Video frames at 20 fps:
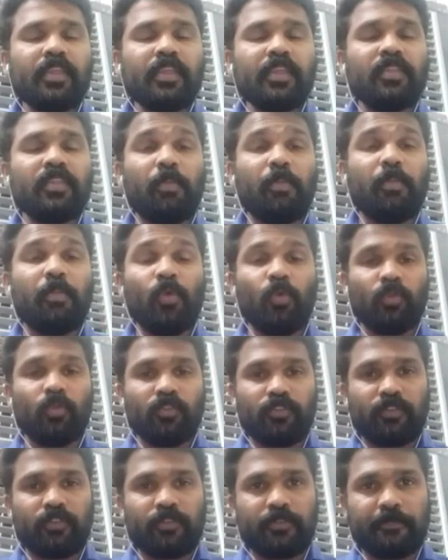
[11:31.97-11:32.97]

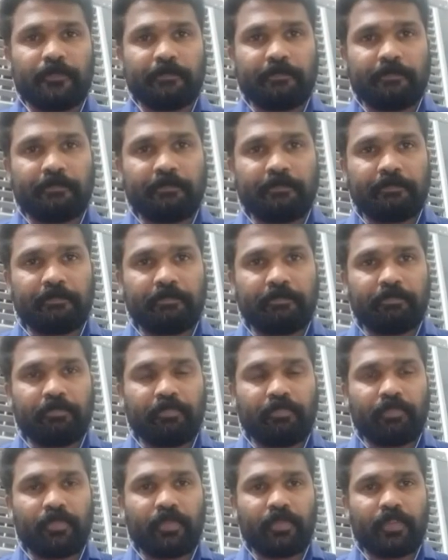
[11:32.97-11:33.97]
balloons.
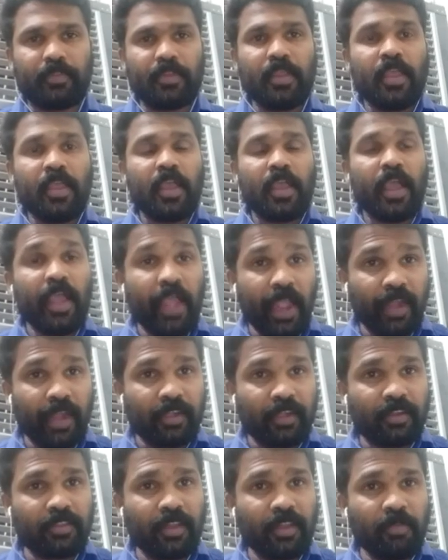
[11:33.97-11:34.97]
A
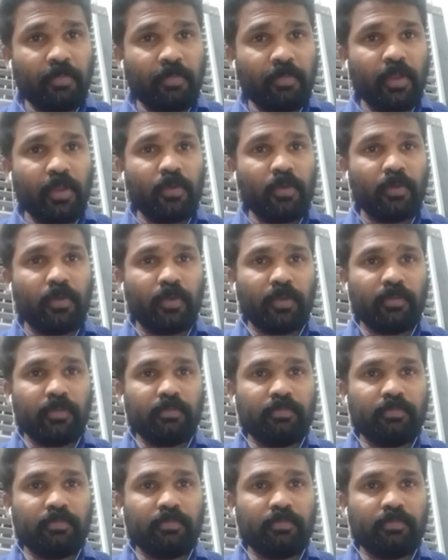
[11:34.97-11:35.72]
hydrogen balloon